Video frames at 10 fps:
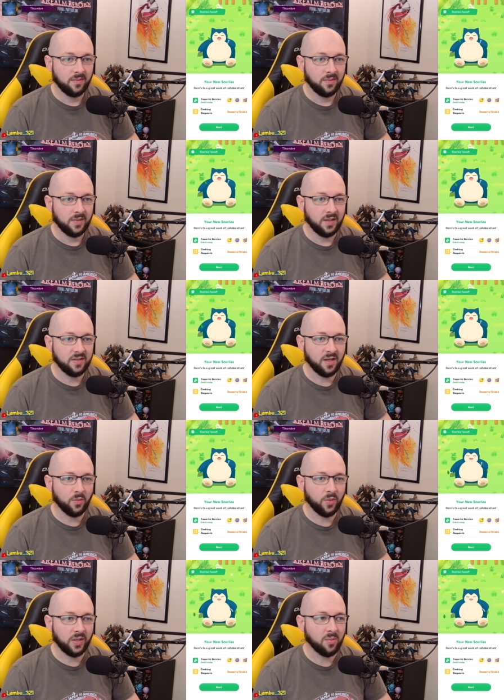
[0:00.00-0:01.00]
It's not the
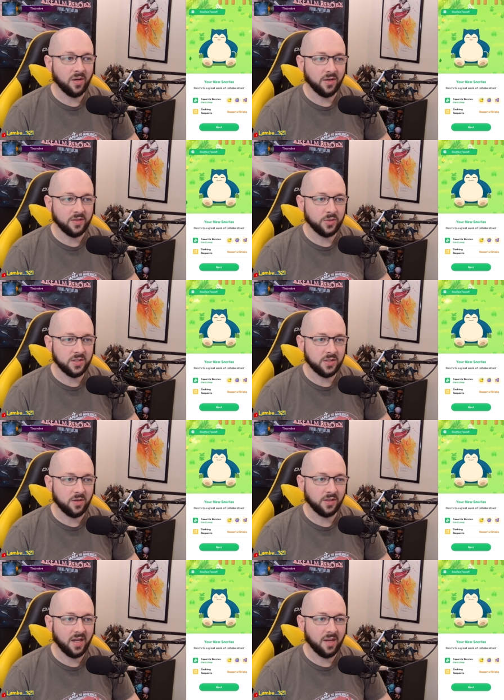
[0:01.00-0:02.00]
wiki berries, which is
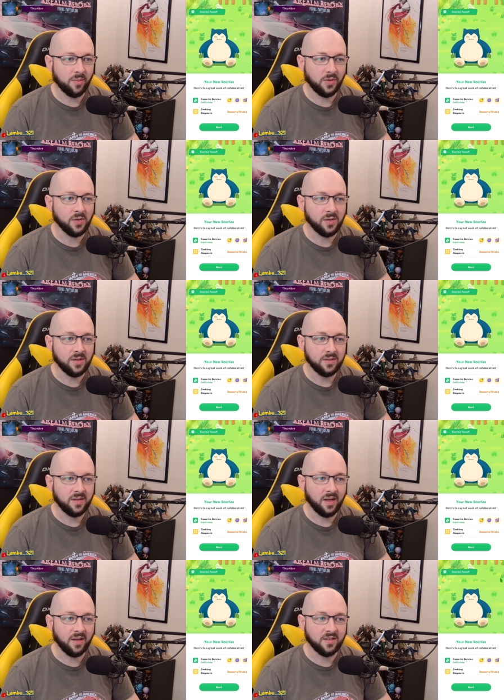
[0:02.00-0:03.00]
dark type. Good.
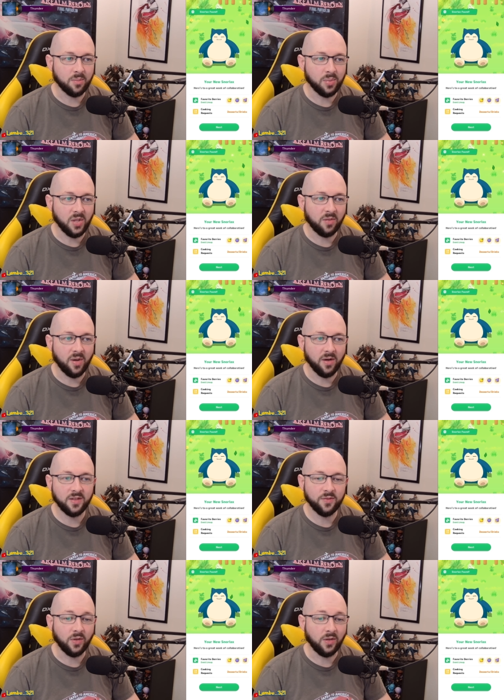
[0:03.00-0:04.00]
Yeah, it's the Bluk
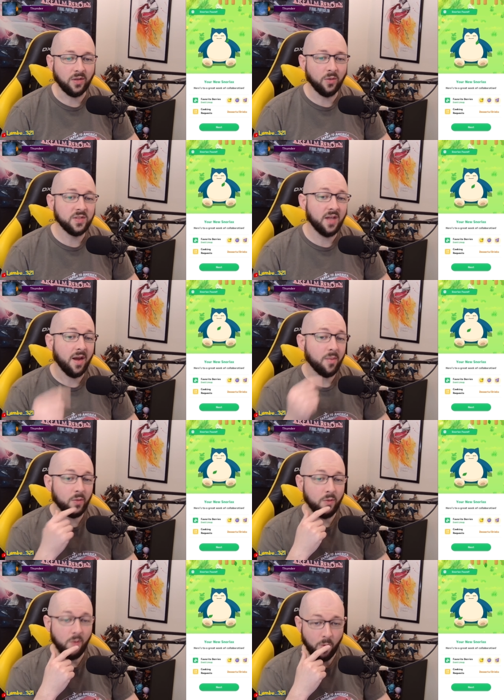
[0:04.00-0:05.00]
berries for the ghost type.
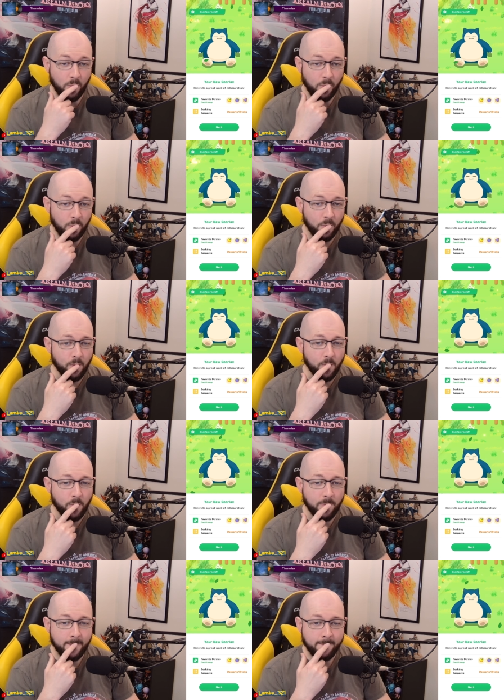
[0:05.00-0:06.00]
Ooh.
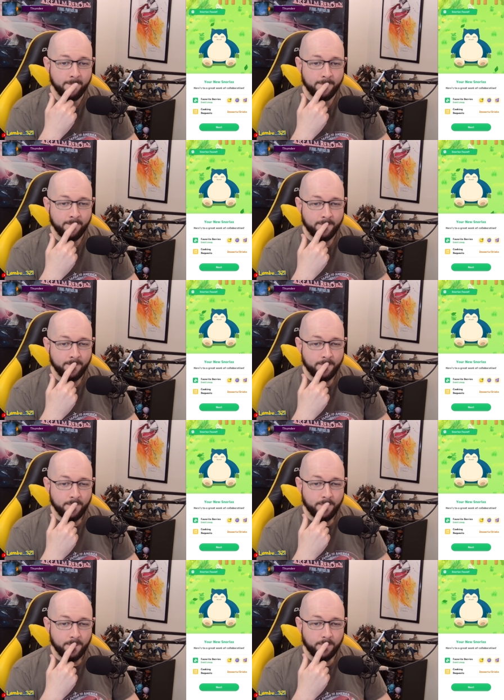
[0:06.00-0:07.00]

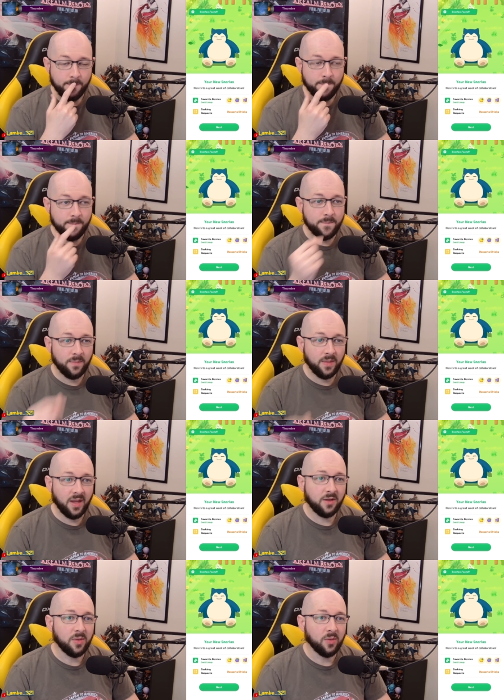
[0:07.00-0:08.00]
Mmm,
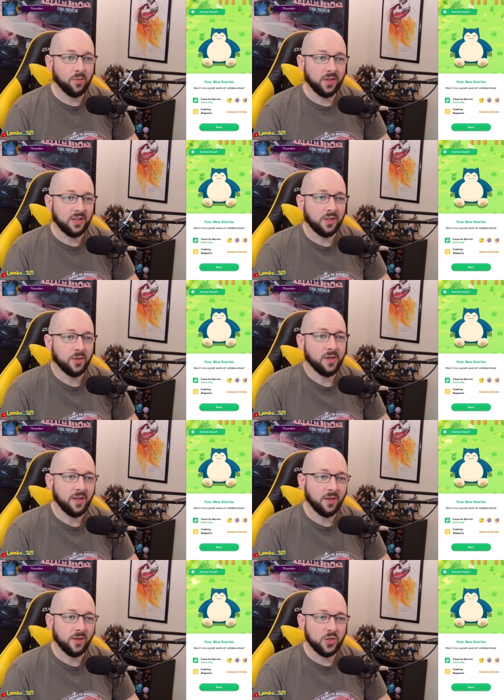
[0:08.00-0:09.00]
that could be really good. And
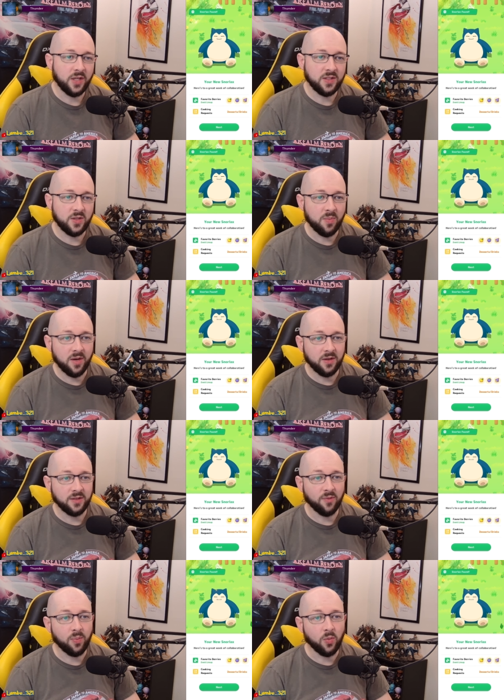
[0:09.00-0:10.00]
then the chesto berries
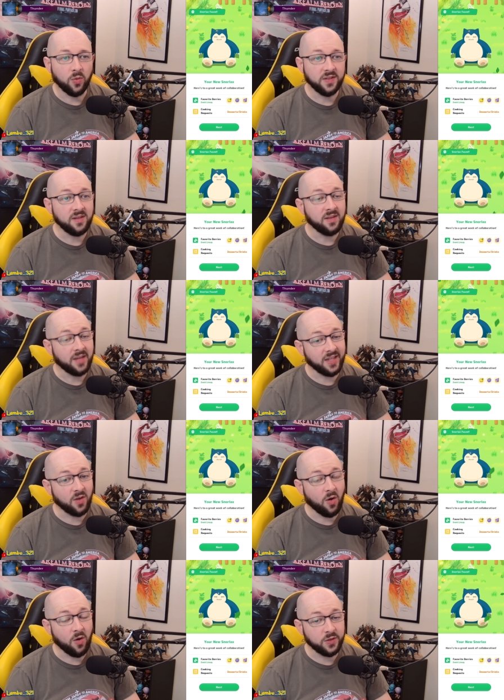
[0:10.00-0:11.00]
for poison. That's
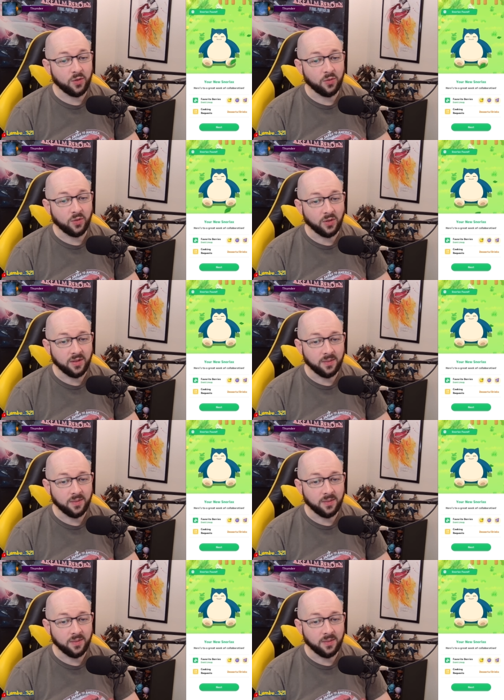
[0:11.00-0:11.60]
also good.